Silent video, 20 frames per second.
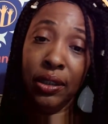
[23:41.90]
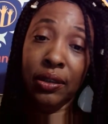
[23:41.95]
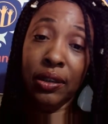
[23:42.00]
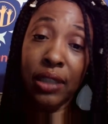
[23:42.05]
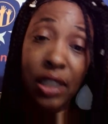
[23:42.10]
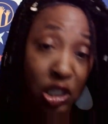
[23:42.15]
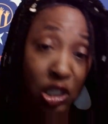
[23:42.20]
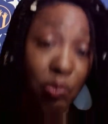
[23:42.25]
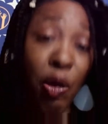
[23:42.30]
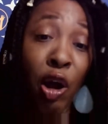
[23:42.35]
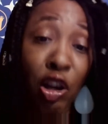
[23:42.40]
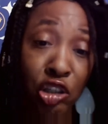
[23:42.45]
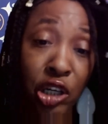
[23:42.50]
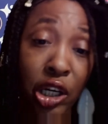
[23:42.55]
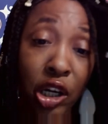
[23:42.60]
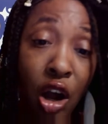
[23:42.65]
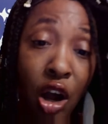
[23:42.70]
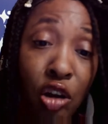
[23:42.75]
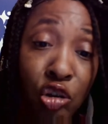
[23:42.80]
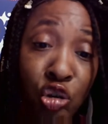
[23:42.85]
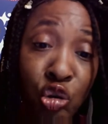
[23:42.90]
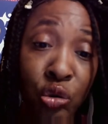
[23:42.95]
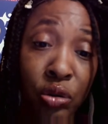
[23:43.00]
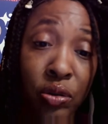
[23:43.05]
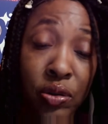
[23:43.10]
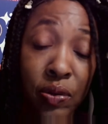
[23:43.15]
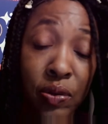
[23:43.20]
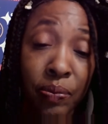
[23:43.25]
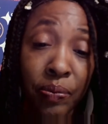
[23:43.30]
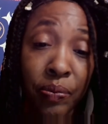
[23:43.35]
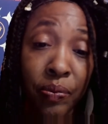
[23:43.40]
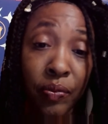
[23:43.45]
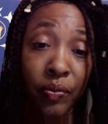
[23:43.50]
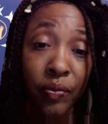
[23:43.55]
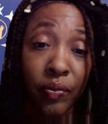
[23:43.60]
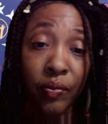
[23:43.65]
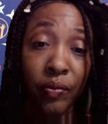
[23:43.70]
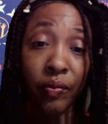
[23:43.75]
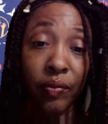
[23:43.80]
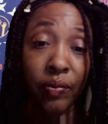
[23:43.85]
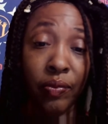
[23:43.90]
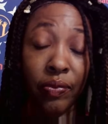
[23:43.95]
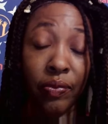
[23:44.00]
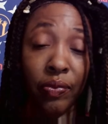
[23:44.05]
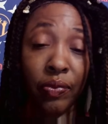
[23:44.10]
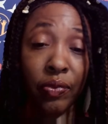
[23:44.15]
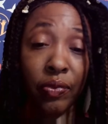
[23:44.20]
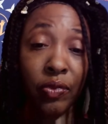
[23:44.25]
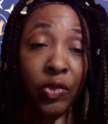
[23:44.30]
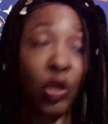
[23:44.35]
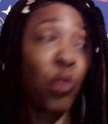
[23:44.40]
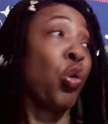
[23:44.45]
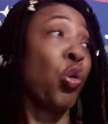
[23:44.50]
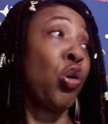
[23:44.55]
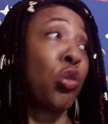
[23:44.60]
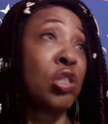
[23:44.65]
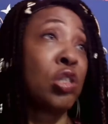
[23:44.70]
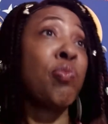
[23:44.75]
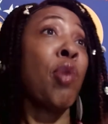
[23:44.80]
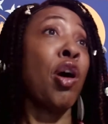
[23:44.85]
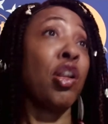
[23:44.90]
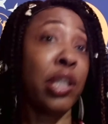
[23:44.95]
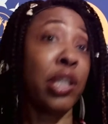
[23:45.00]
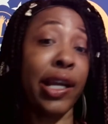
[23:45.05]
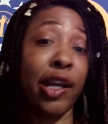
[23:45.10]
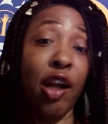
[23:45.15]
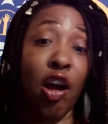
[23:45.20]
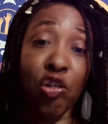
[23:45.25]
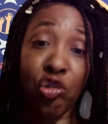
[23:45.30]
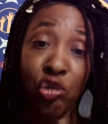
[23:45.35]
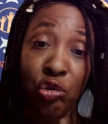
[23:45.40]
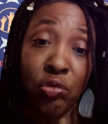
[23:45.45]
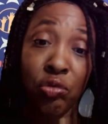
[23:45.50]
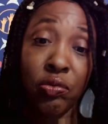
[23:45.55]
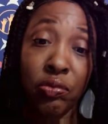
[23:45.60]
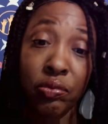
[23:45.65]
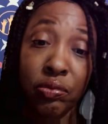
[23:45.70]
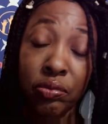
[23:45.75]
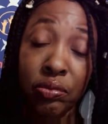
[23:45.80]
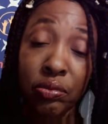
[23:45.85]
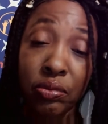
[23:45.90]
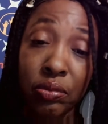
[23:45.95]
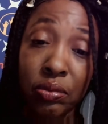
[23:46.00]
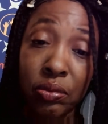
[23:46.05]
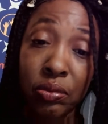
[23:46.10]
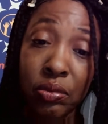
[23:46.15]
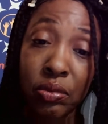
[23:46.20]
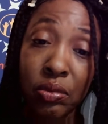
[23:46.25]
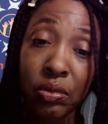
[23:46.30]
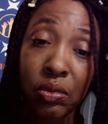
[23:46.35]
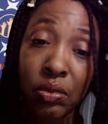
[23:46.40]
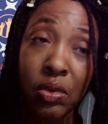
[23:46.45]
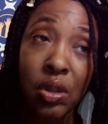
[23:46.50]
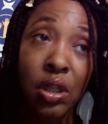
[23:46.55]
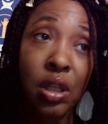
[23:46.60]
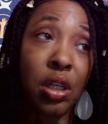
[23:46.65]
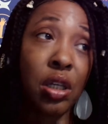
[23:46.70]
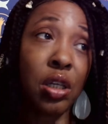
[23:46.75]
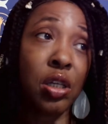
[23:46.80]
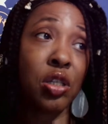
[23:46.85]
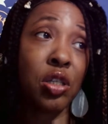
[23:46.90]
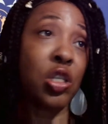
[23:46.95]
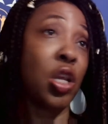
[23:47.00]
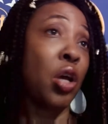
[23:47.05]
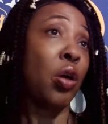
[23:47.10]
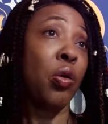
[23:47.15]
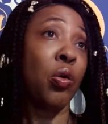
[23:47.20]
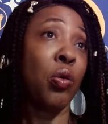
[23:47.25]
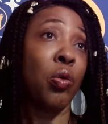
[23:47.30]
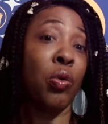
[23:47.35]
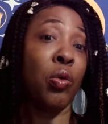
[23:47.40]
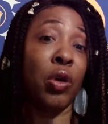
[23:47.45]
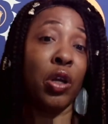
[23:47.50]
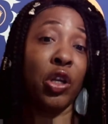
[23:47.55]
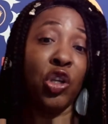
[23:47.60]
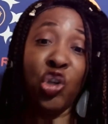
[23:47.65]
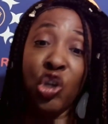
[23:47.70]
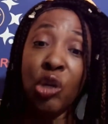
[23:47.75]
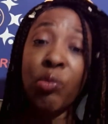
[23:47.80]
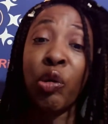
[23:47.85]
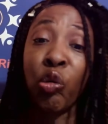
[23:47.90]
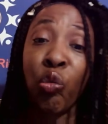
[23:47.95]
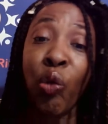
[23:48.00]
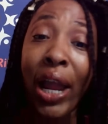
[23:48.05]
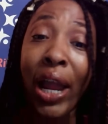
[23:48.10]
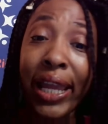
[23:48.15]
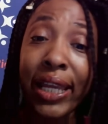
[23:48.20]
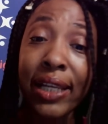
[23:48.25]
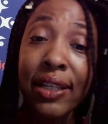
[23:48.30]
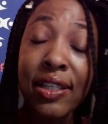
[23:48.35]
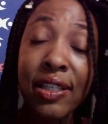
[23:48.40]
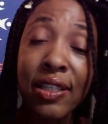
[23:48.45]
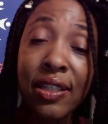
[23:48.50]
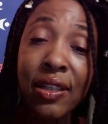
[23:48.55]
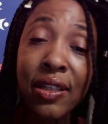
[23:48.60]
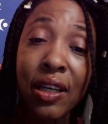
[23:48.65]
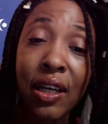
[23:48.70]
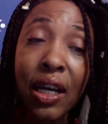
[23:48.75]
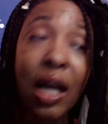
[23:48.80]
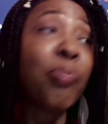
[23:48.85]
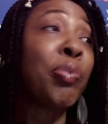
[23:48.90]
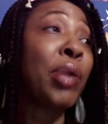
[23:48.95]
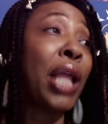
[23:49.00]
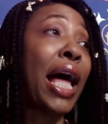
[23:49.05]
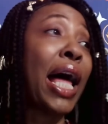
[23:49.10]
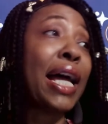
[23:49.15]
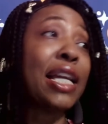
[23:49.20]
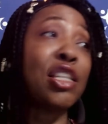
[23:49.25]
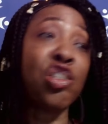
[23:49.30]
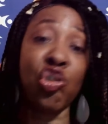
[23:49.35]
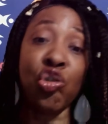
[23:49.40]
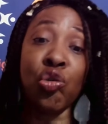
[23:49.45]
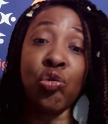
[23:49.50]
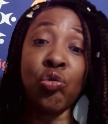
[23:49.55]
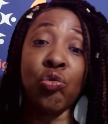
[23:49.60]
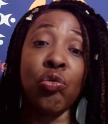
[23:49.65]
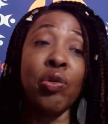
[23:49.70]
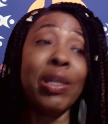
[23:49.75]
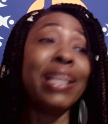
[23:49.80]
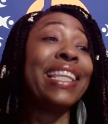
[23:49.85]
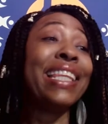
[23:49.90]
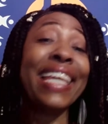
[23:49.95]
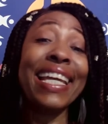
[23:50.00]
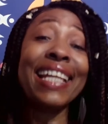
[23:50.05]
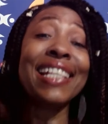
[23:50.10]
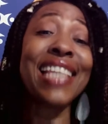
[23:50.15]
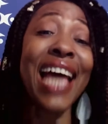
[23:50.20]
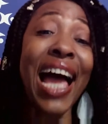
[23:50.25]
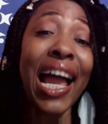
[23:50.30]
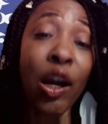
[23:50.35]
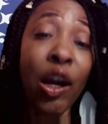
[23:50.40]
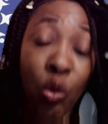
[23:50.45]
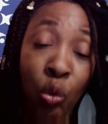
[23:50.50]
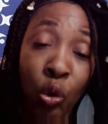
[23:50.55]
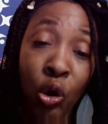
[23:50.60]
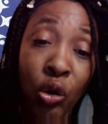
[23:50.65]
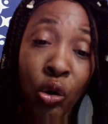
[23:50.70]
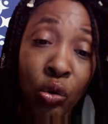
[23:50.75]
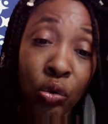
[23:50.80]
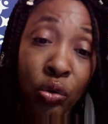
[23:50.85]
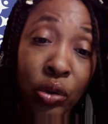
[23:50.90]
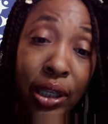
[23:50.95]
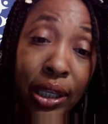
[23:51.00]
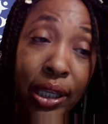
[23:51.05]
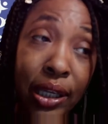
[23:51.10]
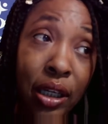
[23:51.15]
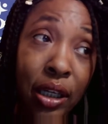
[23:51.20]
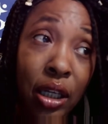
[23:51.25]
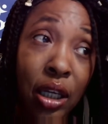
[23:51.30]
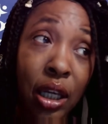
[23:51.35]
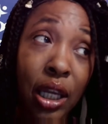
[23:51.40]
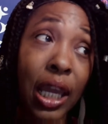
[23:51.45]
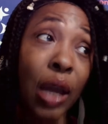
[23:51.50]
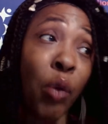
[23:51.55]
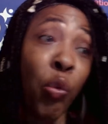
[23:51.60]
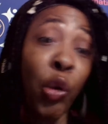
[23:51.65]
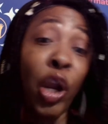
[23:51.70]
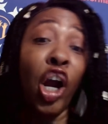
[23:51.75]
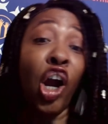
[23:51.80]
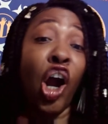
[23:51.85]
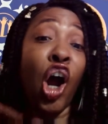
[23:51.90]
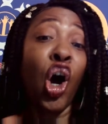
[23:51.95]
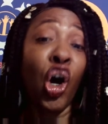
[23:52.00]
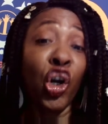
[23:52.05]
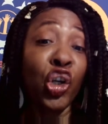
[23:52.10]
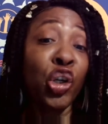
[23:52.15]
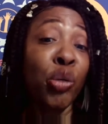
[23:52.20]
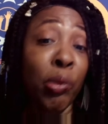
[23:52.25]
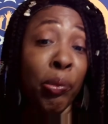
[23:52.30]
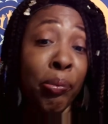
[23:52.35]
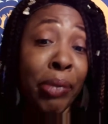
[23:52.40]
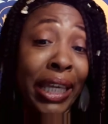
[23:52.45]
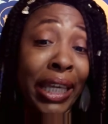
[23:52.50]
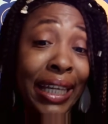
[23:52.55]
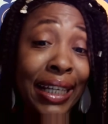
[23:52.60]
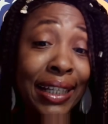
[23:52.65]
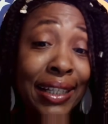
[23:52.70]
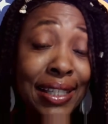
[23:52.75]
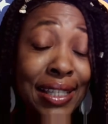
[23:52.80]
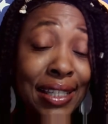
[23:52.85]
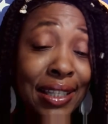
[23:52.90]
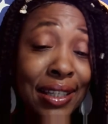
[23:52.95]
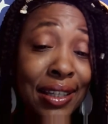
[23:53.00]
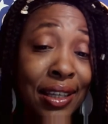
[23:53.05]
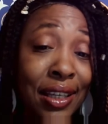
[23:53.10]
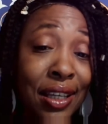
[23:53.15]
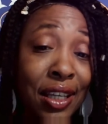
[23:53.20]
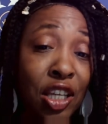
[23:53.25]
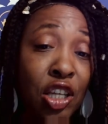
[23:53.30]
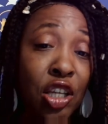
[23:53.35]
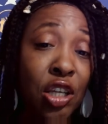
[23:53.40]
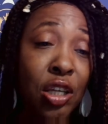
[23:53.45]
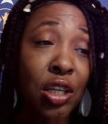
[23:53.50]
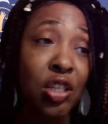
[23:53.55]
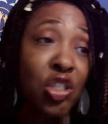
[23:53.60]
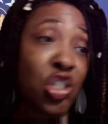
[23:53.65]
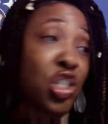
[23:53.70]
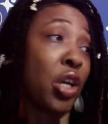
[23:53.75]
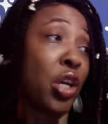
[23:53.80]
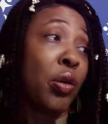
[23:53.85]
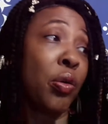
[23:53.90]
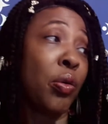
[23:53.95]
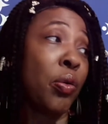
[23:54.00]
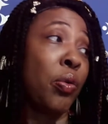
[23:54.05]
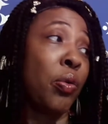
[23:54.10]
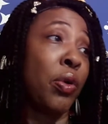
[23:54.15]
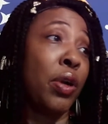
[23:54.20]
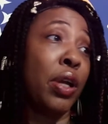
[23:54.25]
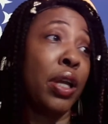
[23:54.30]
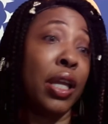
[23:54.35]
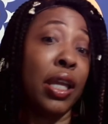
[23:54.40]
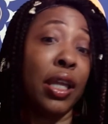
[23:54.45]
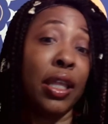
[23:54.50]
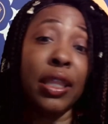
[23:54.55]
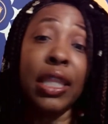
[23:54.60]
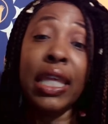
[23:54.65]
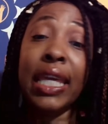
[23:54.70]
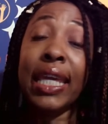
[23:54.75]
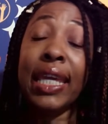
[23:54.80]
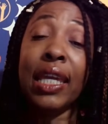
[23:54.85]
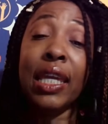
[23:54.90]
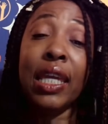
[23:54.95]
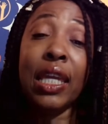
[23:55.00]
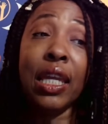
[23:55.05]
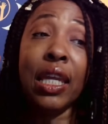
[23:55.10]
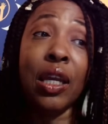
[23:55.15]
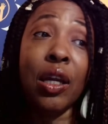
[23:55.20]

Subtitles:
it's multicultural. The world is multicultural. So human rights applies to the entire world. We are all human beings. So the